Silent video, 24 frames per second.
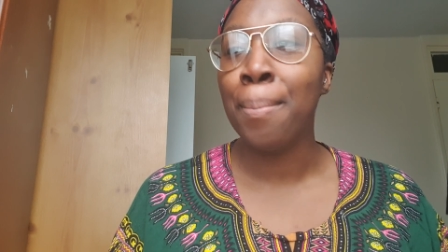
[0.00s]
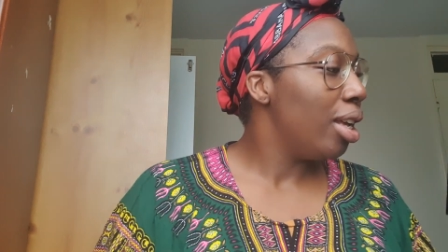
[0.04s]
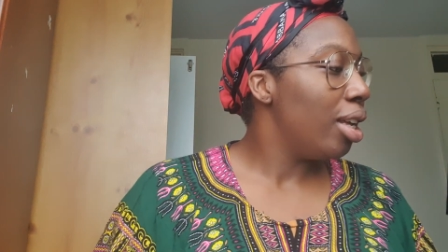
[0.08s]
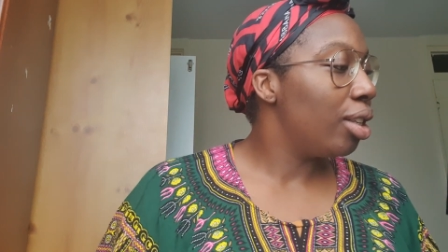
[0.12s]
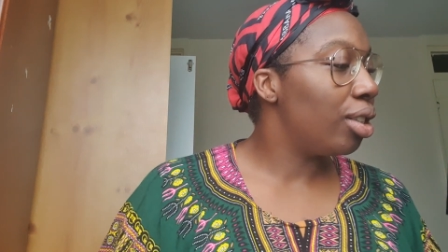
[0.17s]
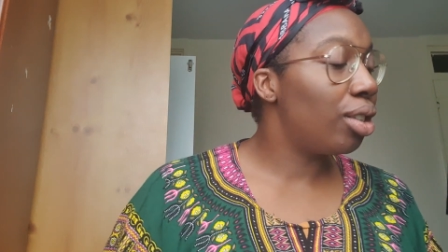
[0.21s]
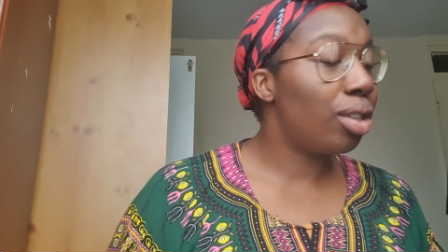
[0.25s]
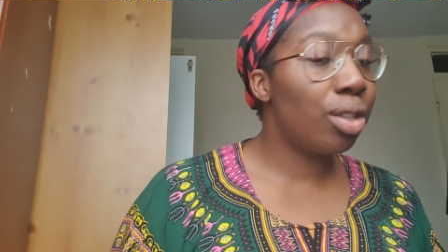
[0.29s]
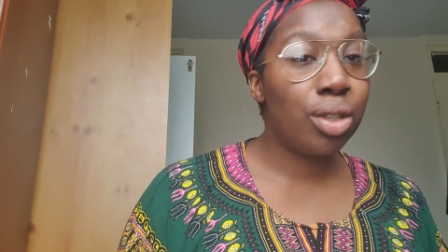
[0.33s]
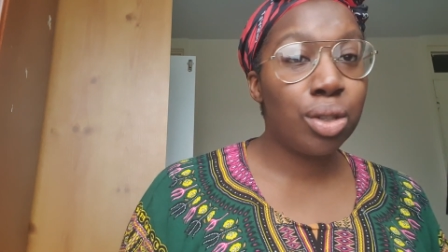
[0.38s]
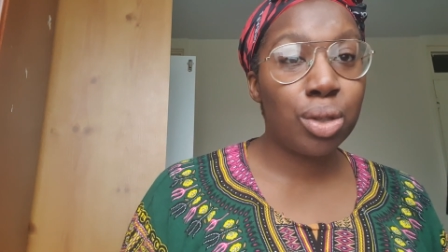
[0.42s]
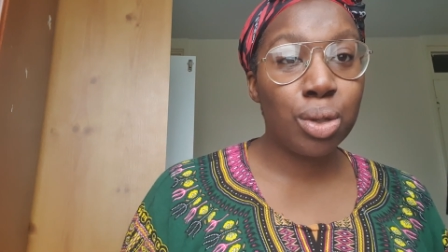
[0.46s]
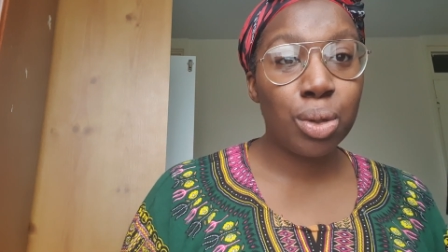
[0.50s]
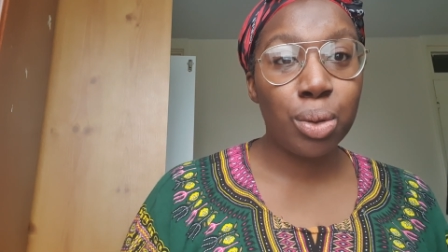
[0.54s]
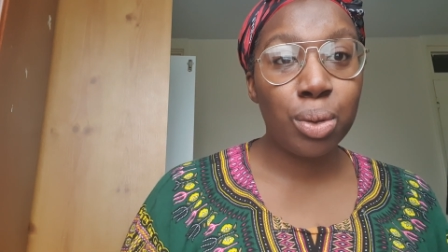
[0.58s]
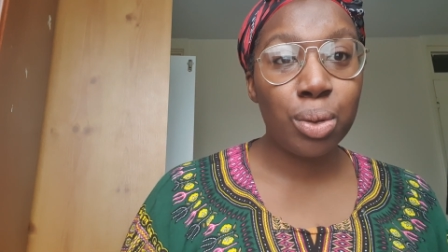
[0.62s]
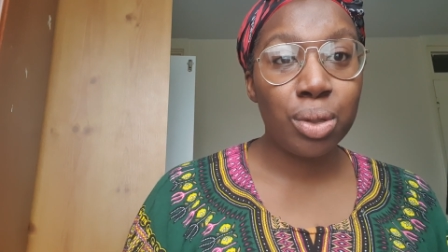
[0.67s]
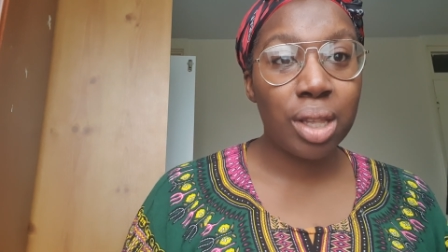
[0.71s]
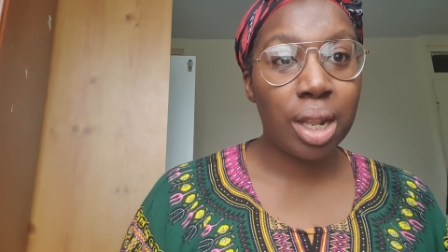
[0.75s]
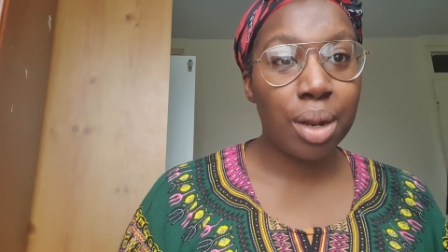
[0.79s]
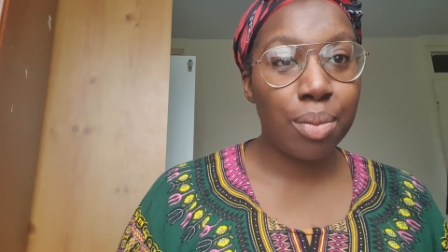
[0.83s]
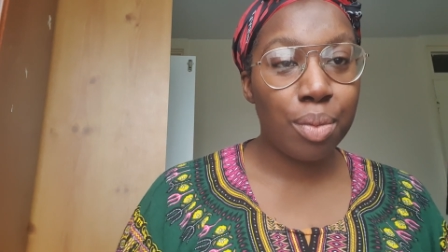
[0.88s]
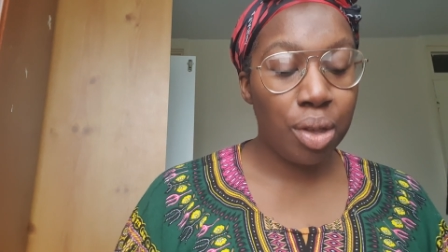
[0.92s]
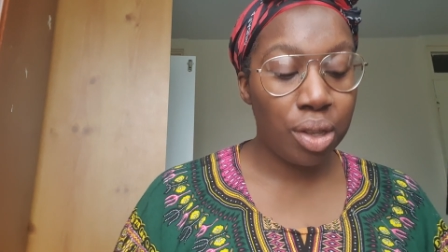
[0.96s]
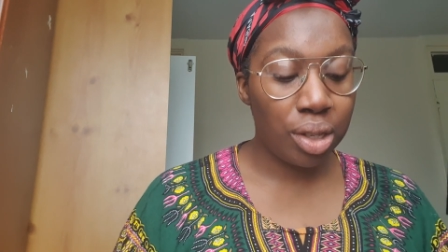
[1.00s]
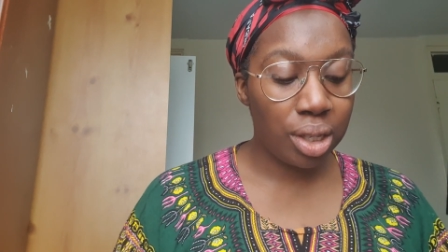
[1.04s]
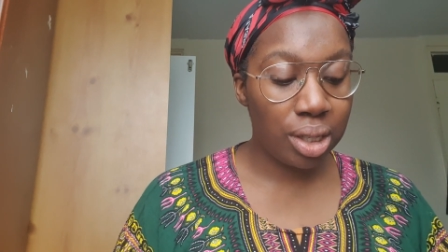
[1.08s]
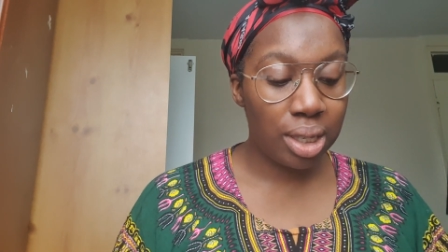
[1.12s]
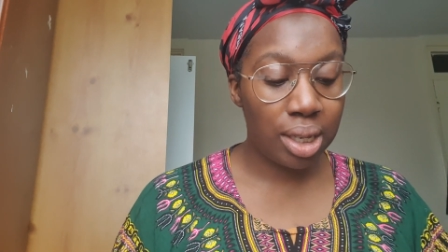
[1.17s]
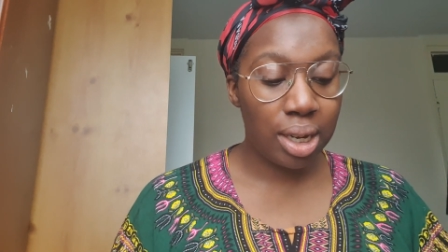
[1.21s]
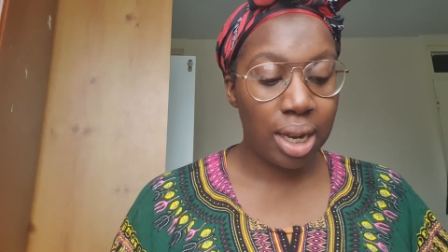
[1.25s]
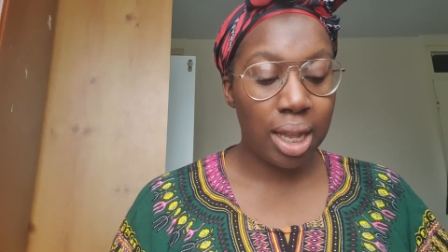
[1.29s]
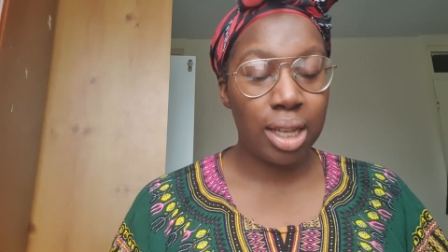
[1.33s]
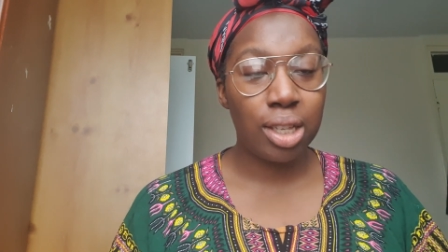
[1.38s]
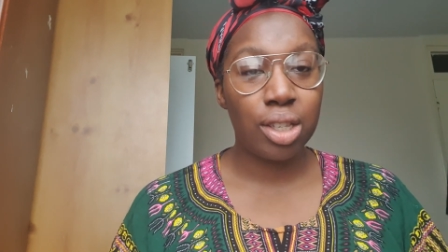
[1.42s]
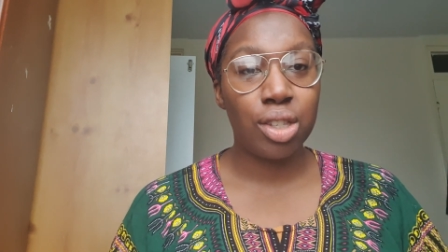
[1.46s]
So the tools that I'm using
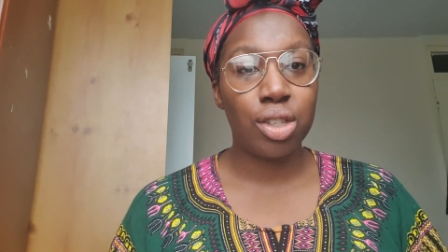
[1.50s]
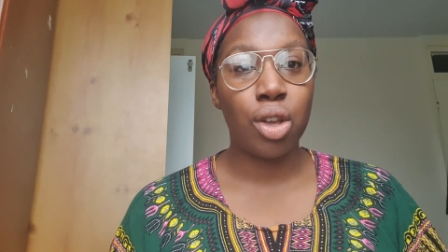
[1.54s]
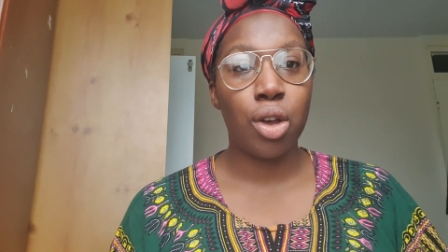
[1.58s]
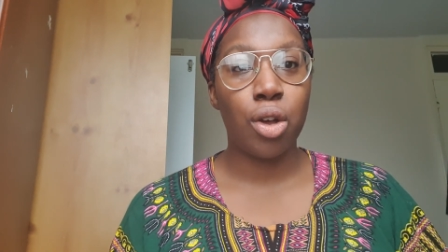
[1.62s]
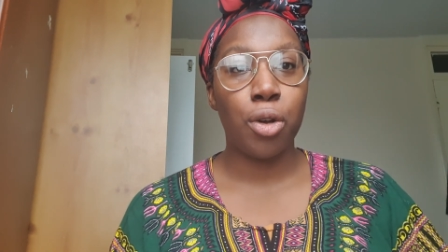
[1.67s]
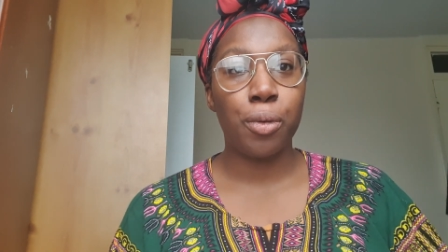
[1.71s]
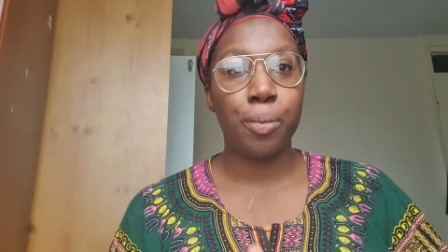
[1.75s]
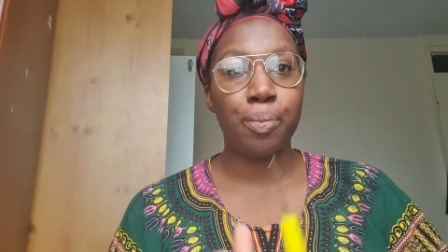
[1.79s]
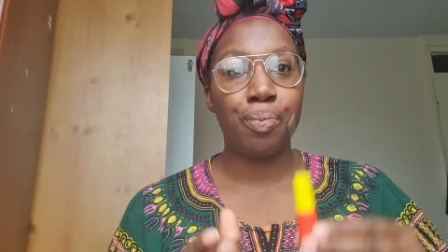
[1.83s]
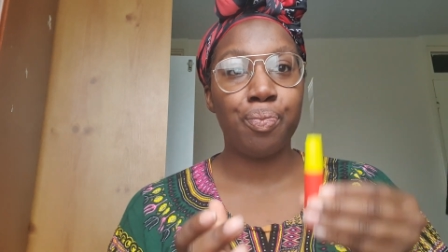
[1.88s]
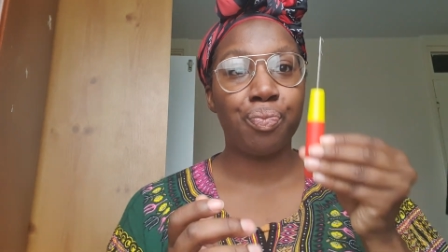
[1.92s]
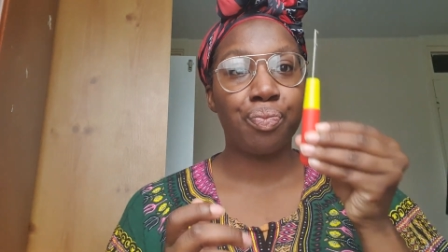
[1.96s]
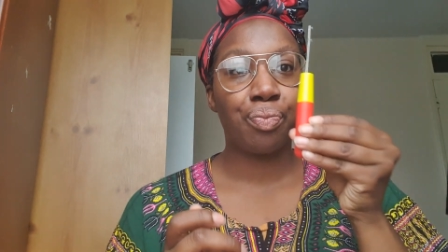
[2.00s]
today, so